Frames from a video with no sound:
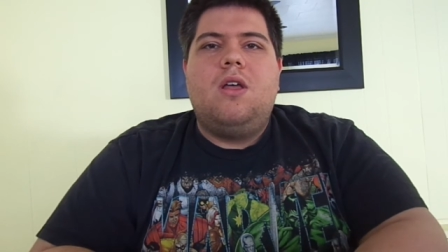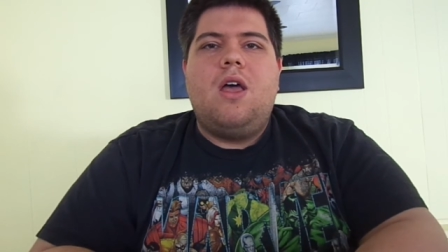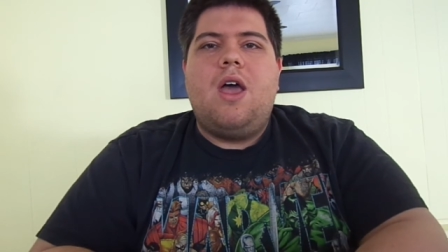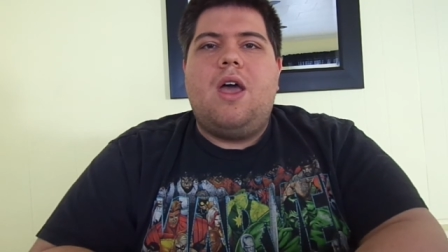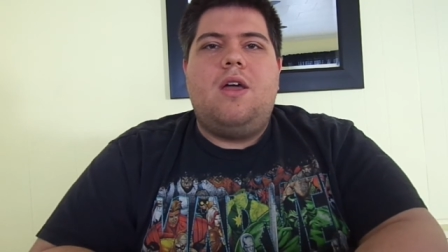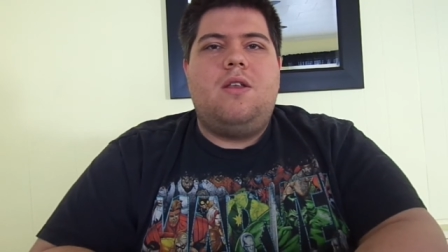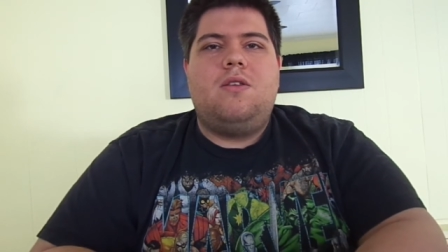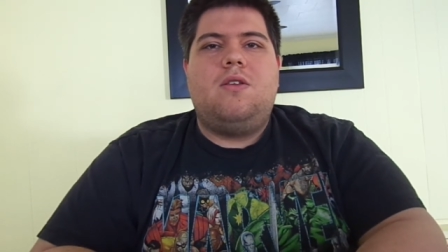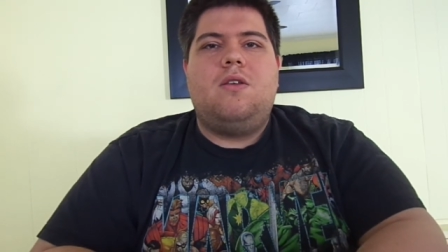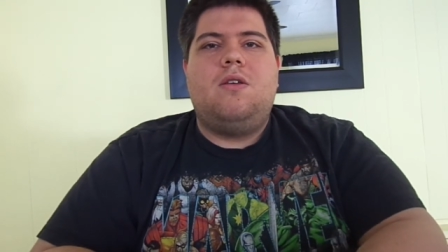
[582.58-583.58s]

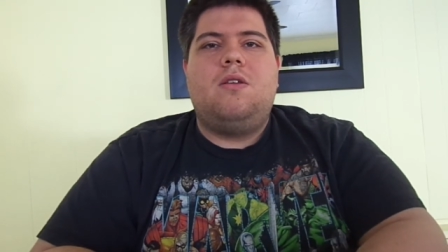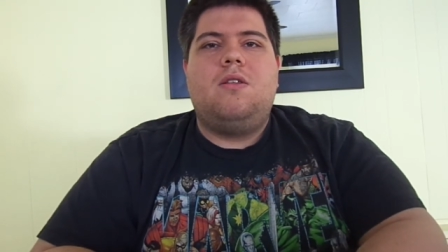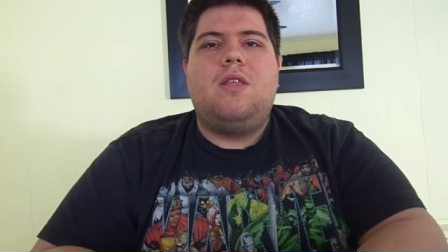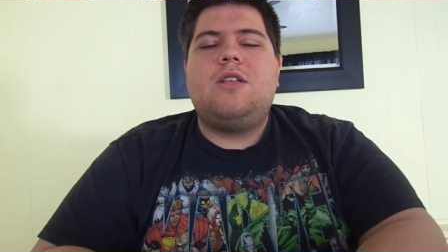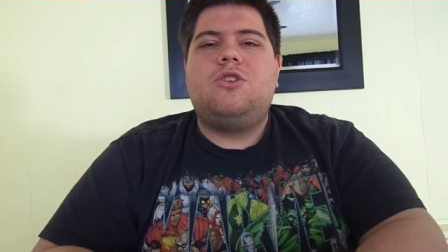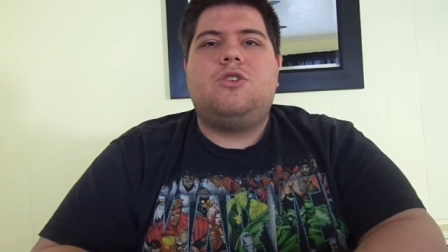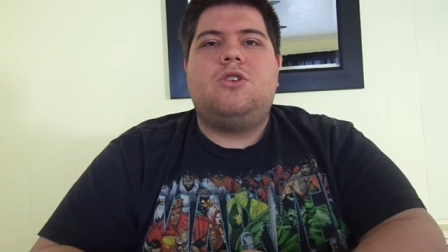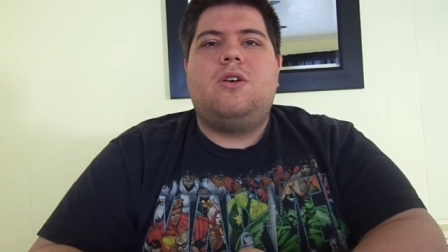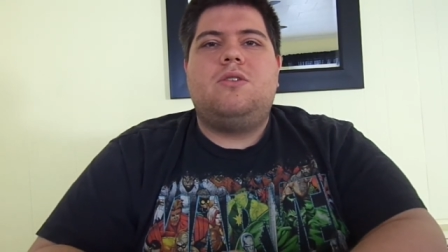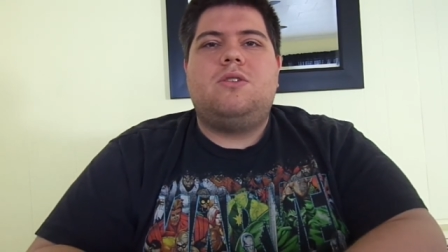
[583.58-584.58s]
and that just
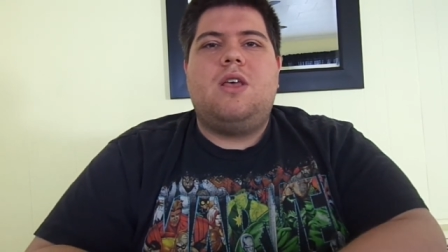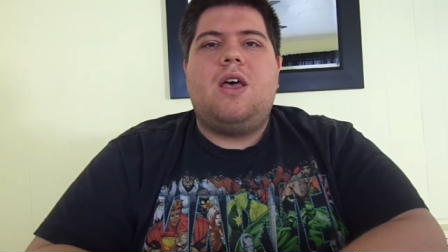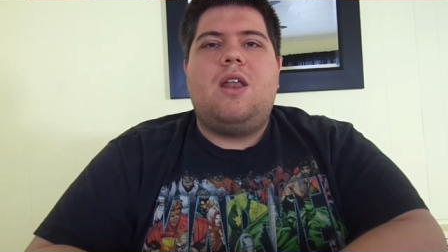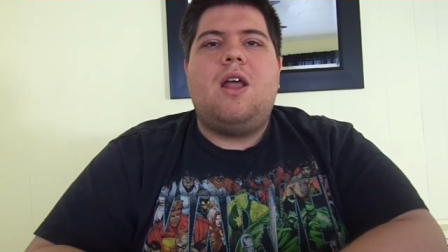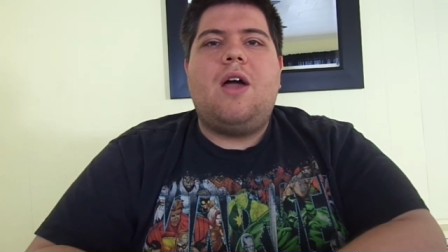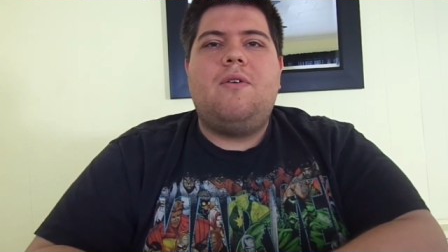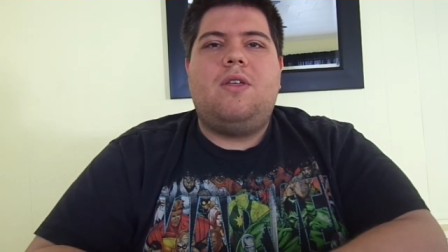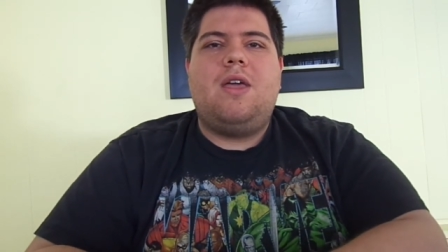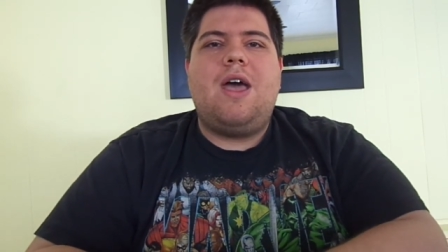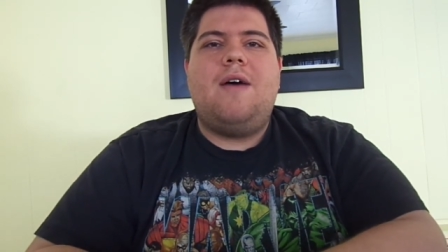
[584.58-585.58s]
shows that I
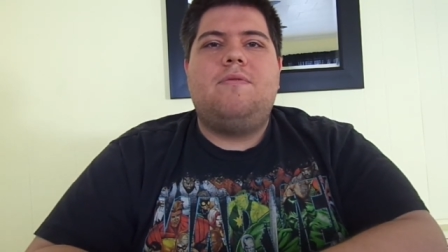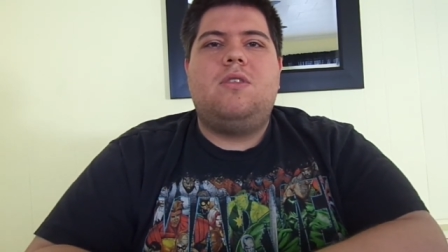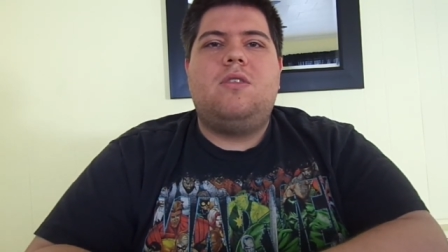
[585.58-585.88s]
really have